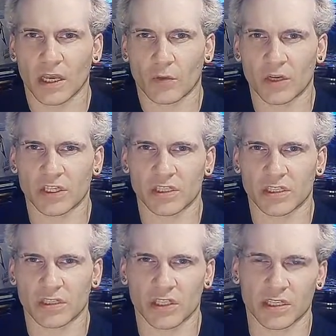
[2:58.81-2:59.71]
which
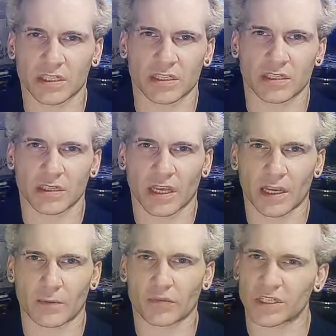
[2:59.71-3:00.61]
is just
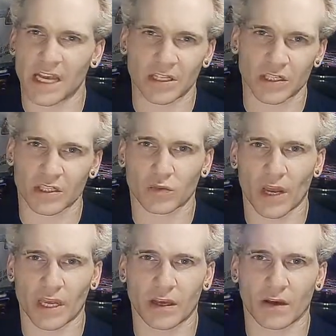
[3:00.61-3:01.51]
a pretentious
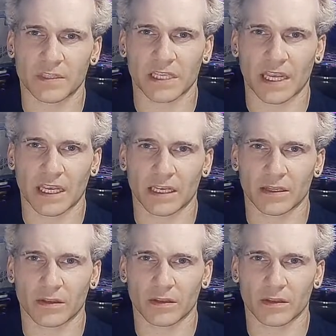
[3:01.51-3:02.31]
way saying